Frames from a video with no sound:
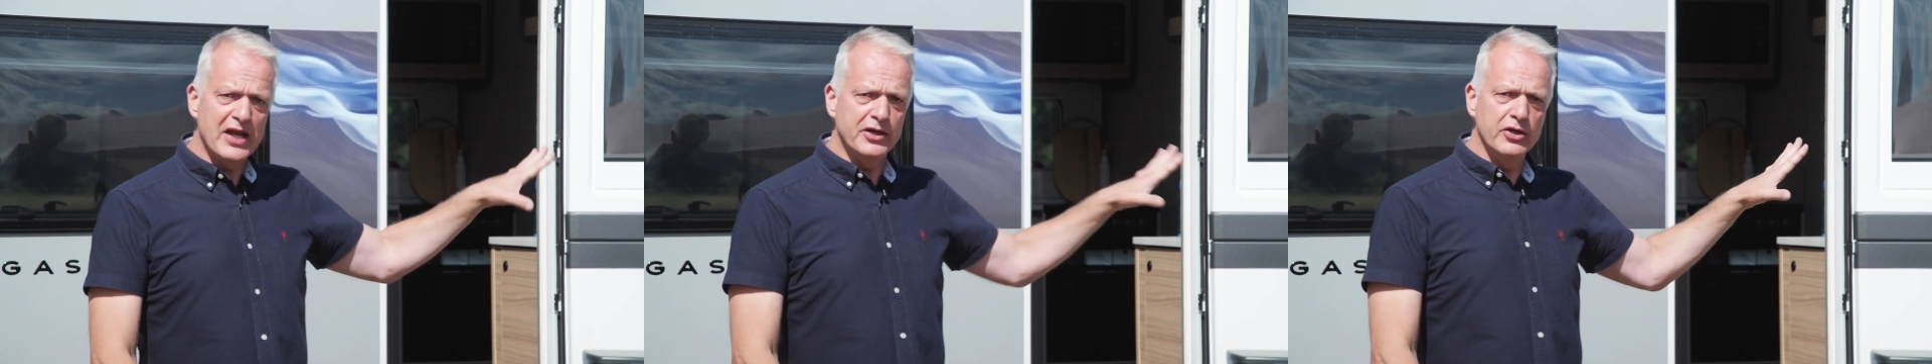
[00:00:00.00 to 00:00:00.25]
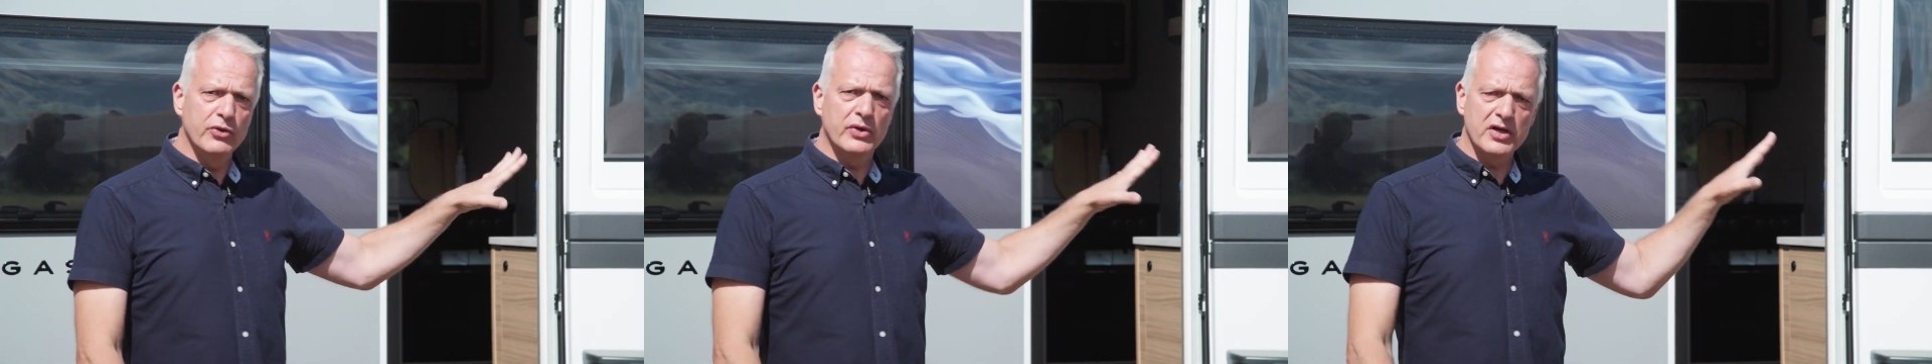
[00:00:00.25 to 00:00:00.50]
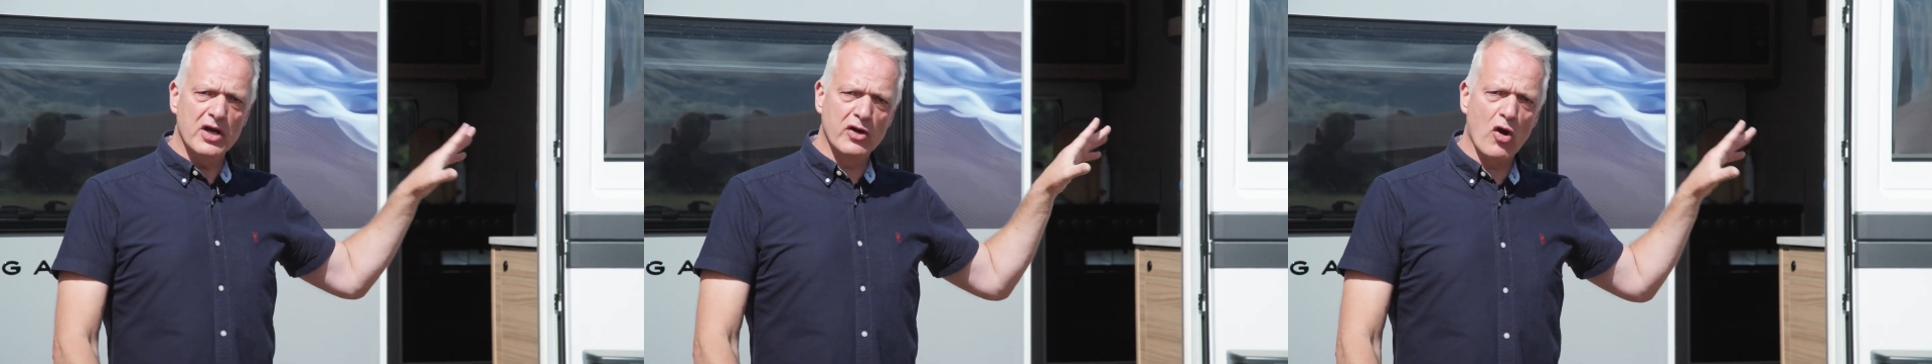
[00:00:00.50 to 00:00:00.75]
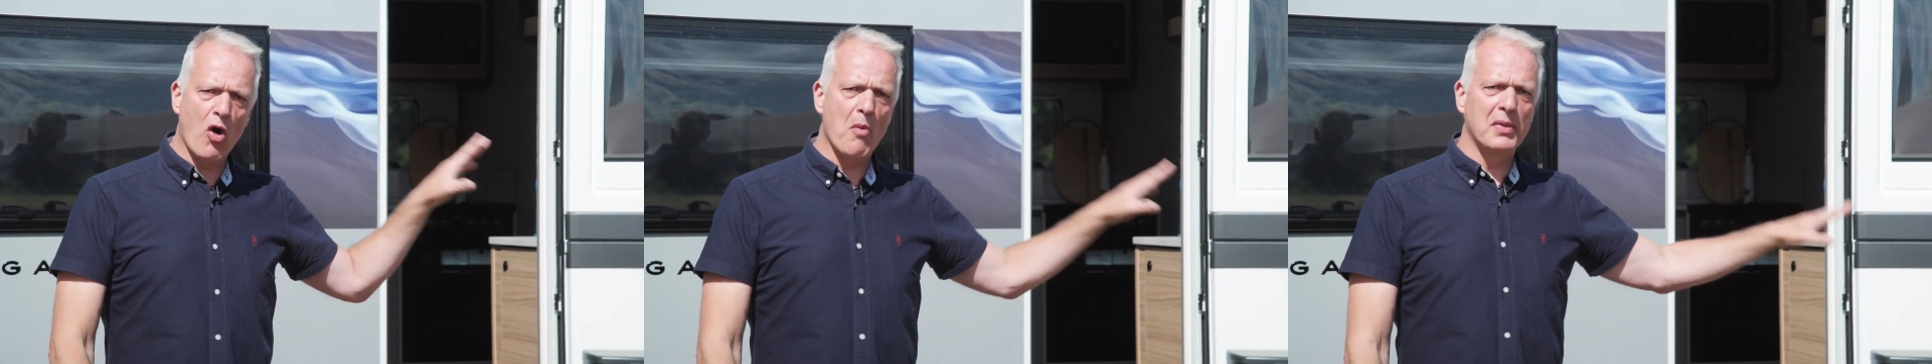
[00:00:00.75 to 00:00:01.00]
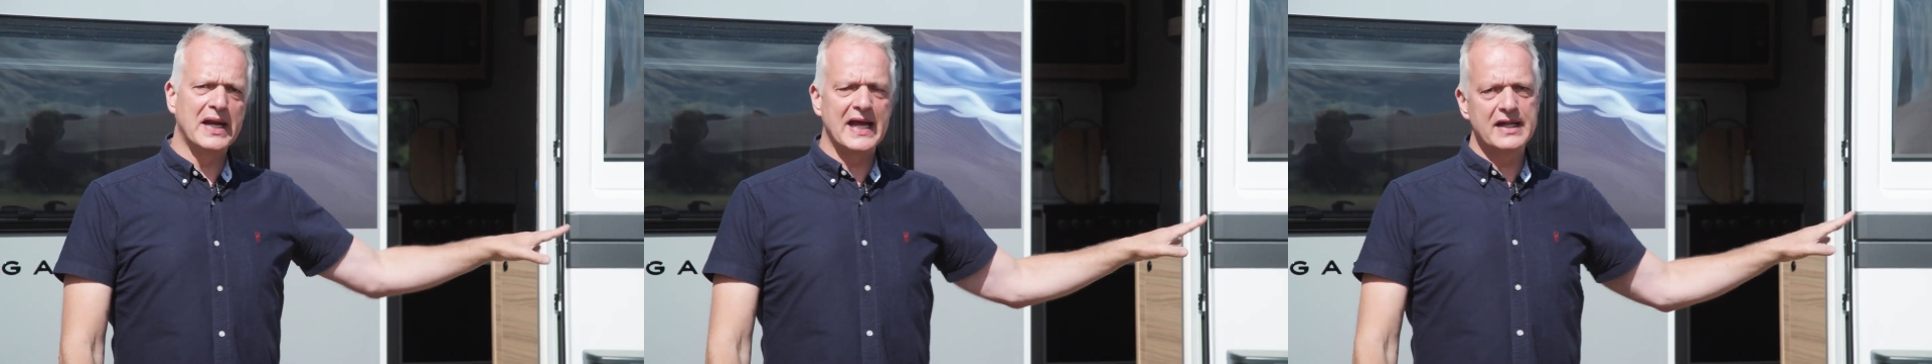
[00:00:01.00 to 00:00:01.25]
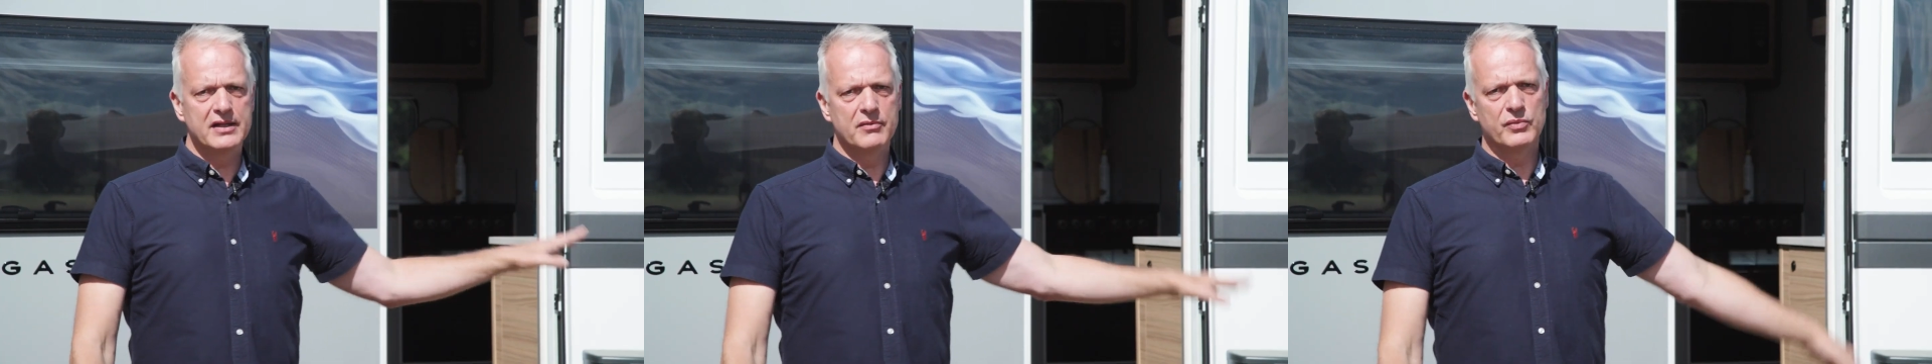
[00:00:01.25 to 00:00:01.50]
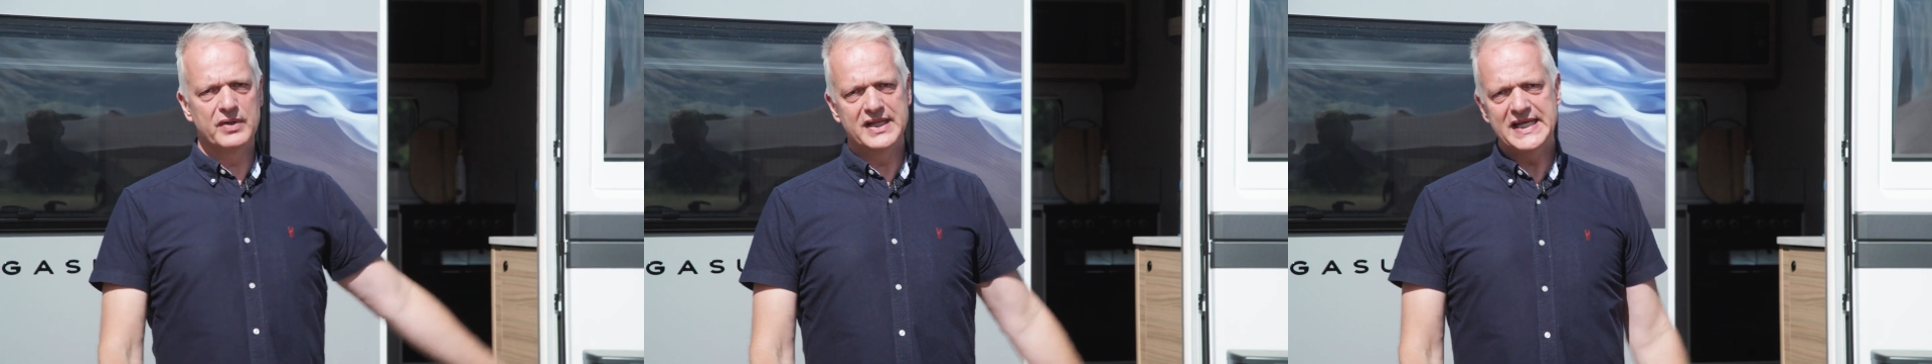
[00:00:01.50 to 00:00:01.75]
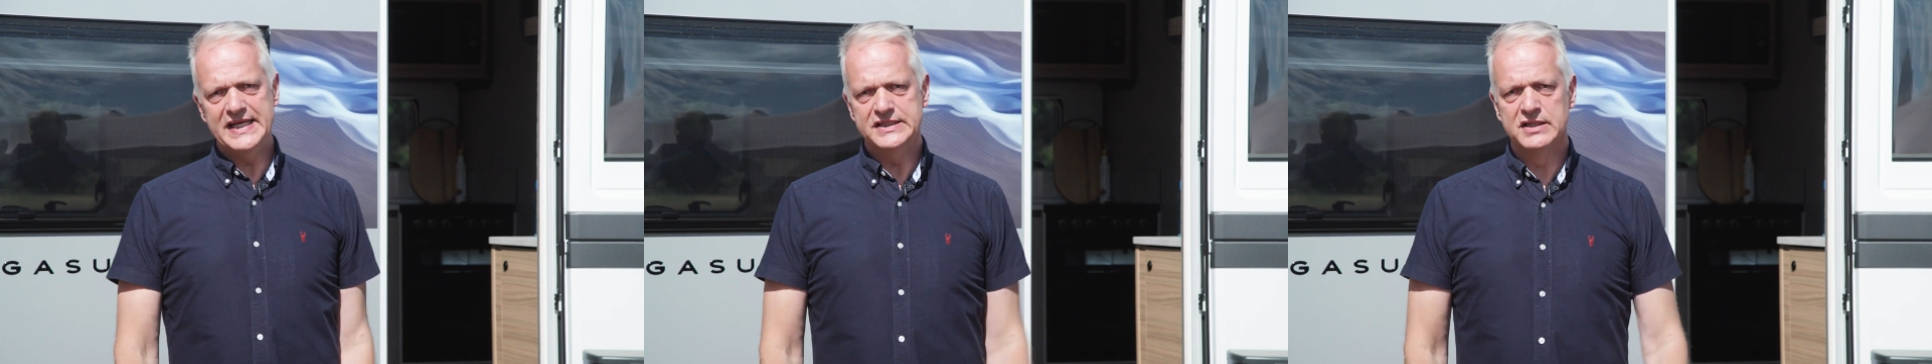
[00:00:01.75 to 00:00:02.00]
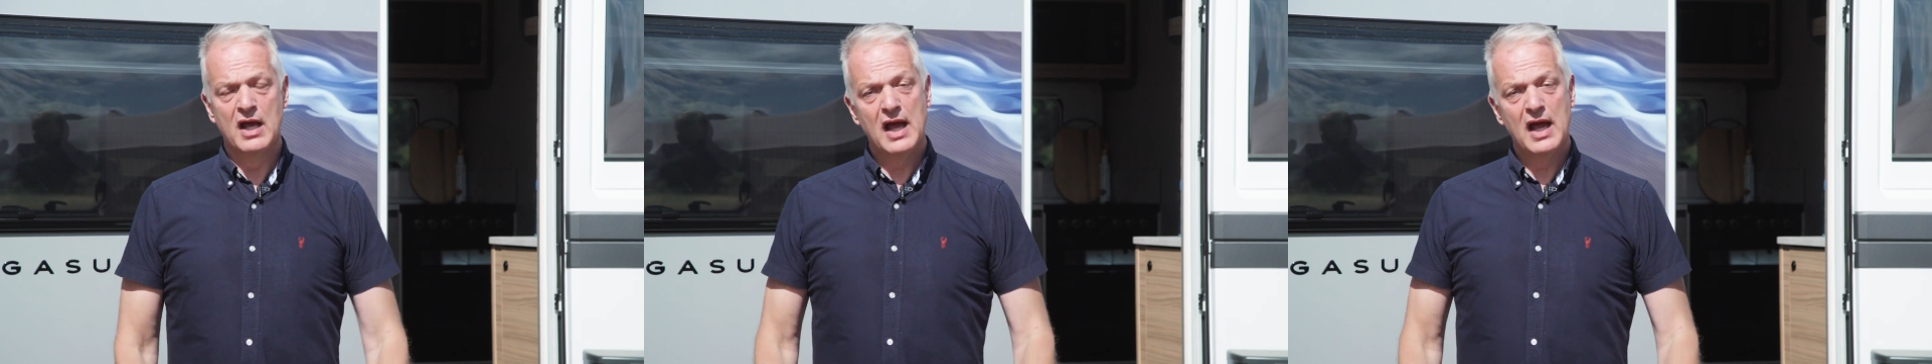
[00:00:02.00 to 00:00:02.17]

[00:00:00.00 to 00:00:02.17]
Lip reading: you can accommodate them with ease.